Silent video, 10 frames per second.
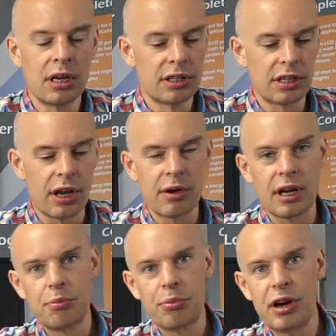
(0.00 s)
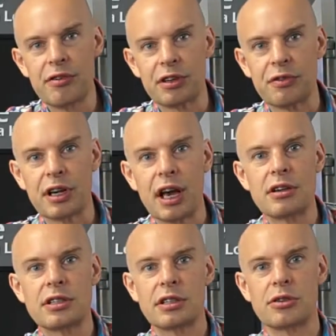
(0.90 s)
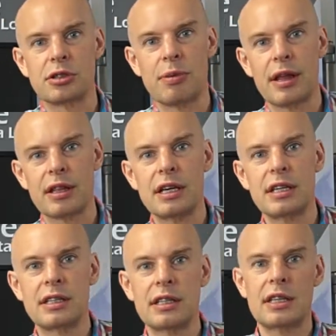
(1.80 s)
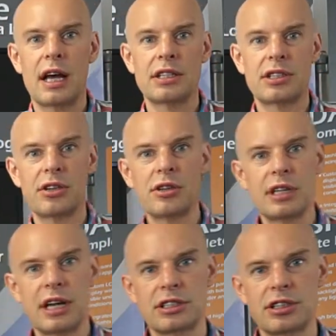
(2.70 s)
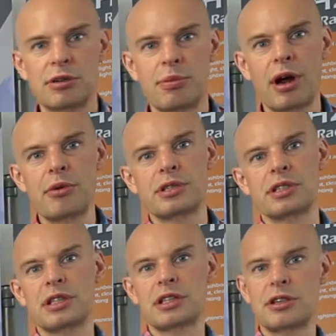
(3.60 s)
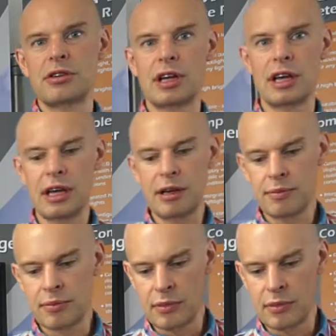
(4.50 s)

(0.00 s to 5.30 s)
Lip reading: So in previous videos, I talked about the DASH2 and the DASH2 Pro, which is this unit here.